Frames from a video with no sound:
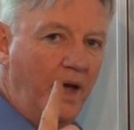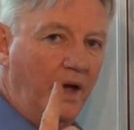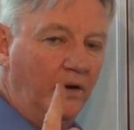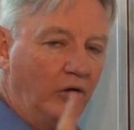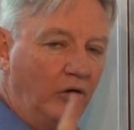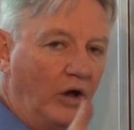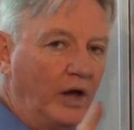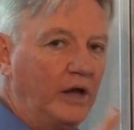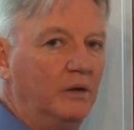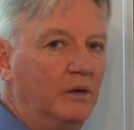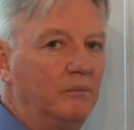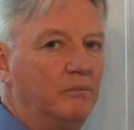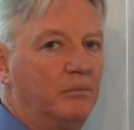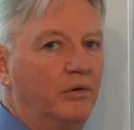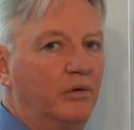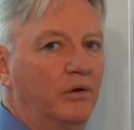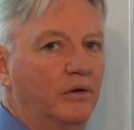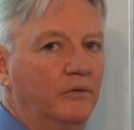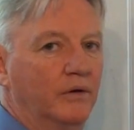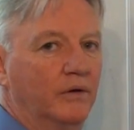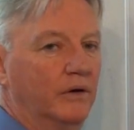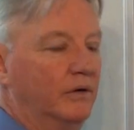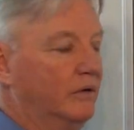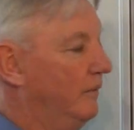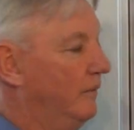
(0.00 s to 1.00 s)
and I can
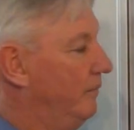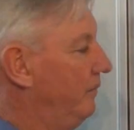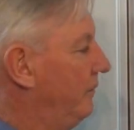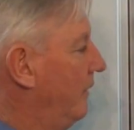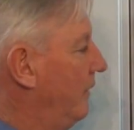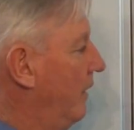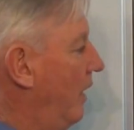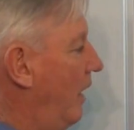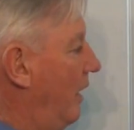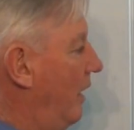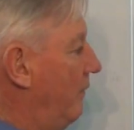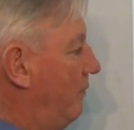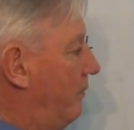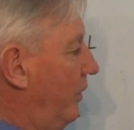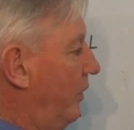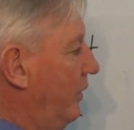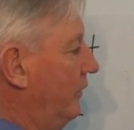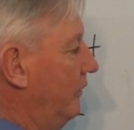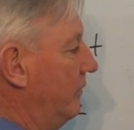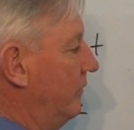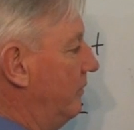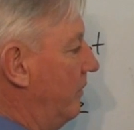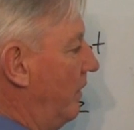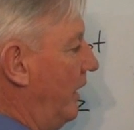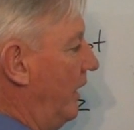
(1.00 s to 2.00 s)
prove it. I
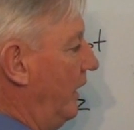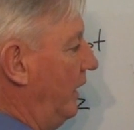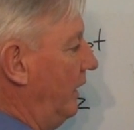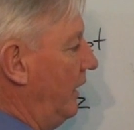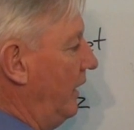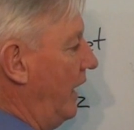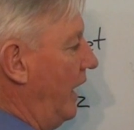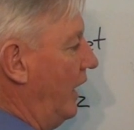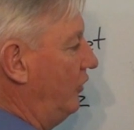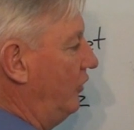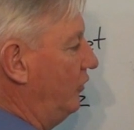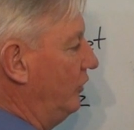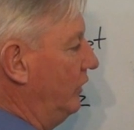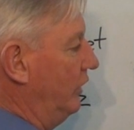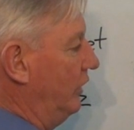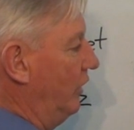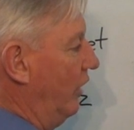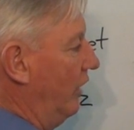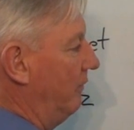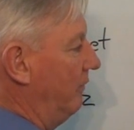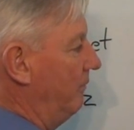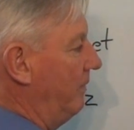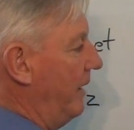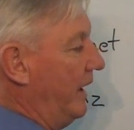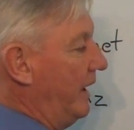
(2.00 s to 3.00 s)
prove it by actually
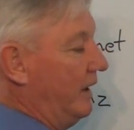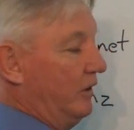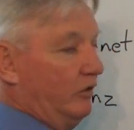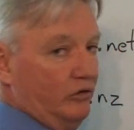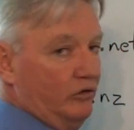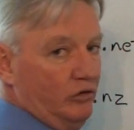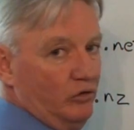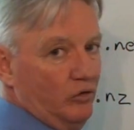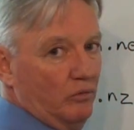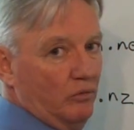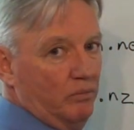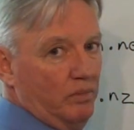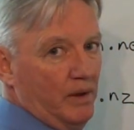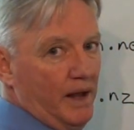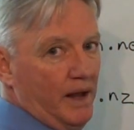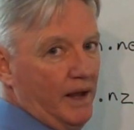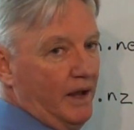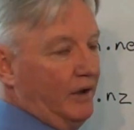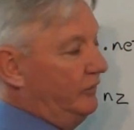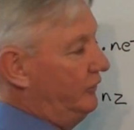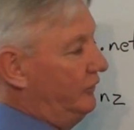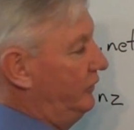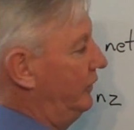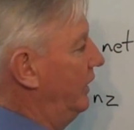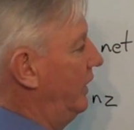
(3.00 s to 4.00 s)
going back into your
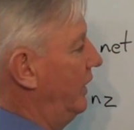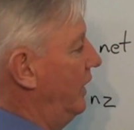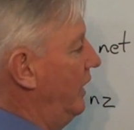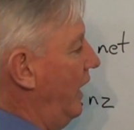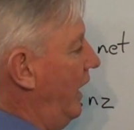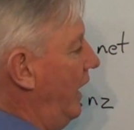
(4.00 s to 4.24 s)
past